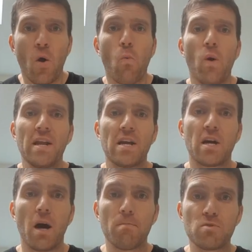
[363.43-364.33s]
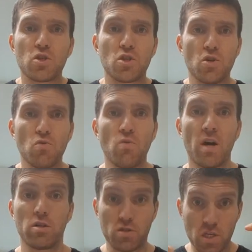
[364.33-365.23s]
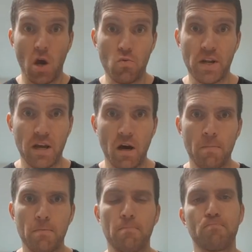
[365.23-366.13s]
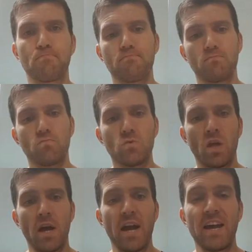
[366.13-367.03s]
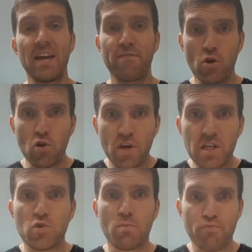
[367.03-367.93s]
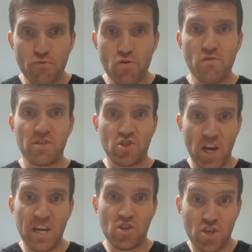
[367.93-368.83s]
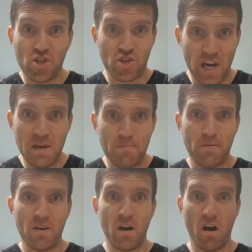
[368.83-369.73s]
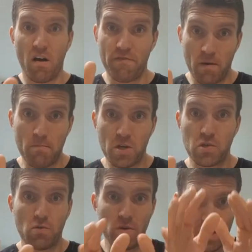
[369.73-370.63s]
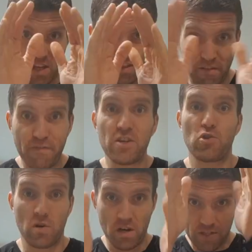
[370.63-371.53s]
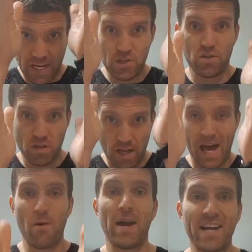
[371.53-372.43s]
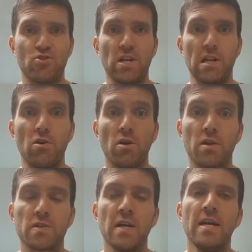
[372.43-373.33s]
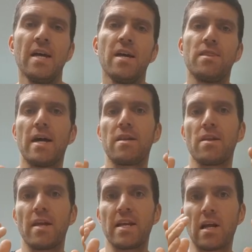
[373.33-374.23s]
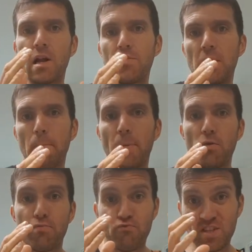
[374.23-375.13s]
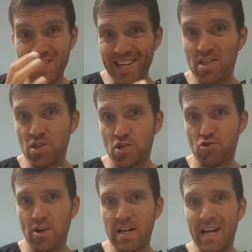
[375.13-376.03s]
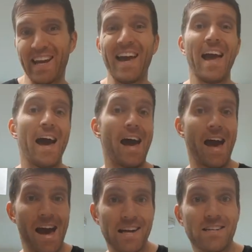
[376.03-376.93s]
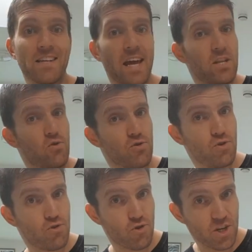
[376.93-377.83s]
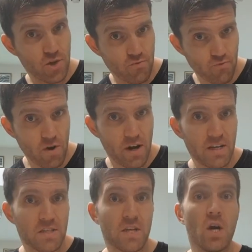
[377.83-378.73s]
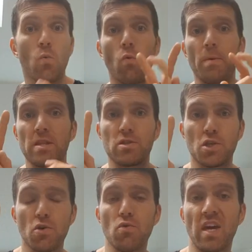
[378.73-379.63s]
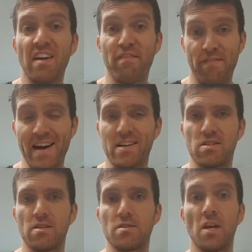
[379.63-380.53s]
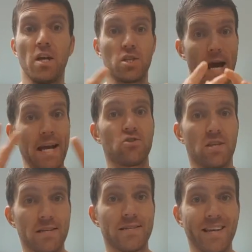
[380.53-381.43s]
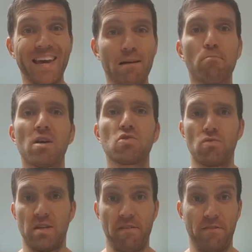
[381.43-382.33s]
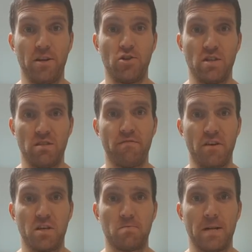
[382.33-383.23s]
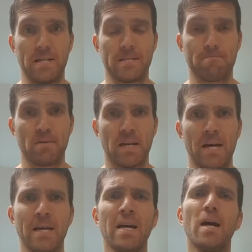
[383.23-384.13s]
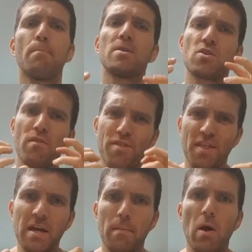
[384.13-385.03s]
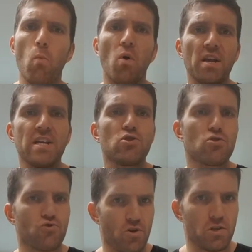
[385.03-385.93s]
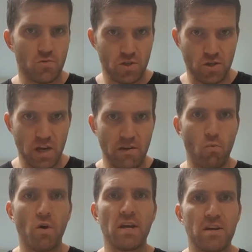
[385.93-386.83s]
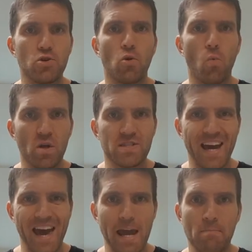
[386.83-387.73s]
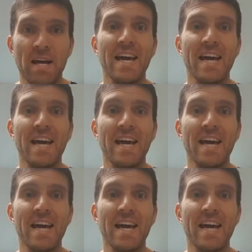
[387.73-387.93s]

when it comes to toning up, if you're looking to improve and change the shape of a muscle and the visualization, how it actually looks, then including both resistance training and getting your nutrition right will be the two key factors to actually seeing muscle definition in the first place. Okay, but so think about what it is you're trying to achieve, what it is you'll want to aim.